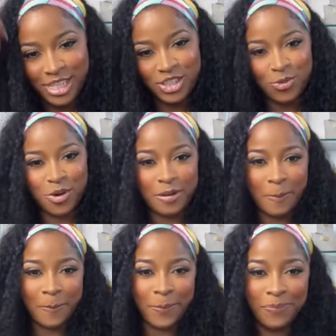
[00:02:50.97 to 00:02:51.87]
Get your one.
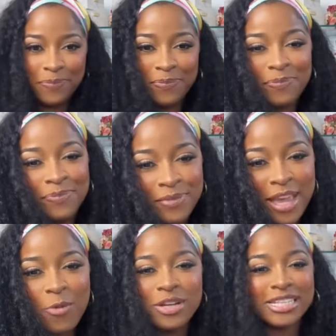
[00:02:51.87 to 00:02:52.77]

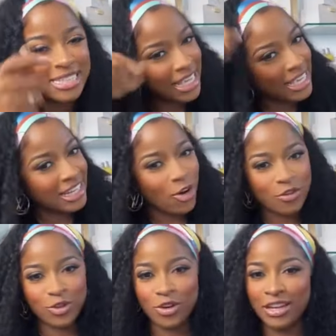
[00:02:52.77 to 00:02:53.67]
And when you take it
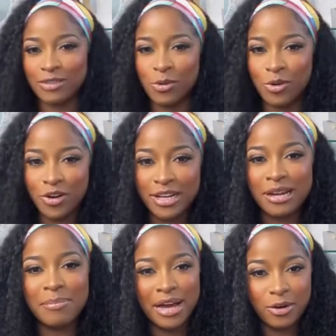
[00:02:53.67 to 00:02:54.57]
off, you don't have to worry
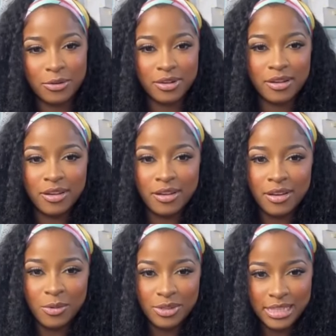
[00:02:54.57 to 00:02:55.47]
about
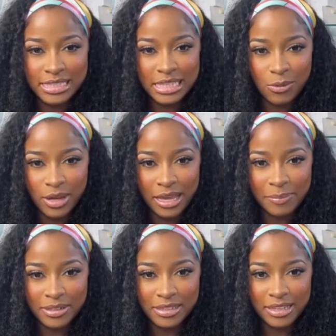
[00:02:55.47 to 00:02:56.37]
what they say what
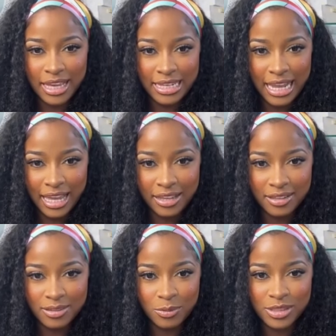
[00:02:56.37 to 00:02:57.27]
happened at night
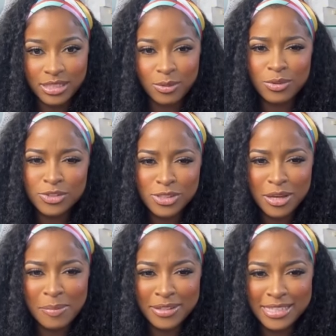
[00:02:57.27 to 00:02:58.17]
with the, what you
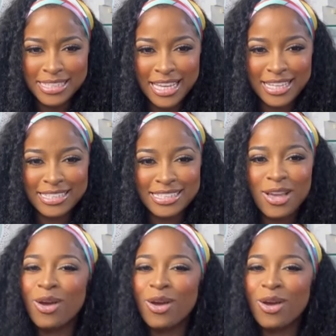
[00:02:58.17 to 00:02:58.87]
talking about, the Saints?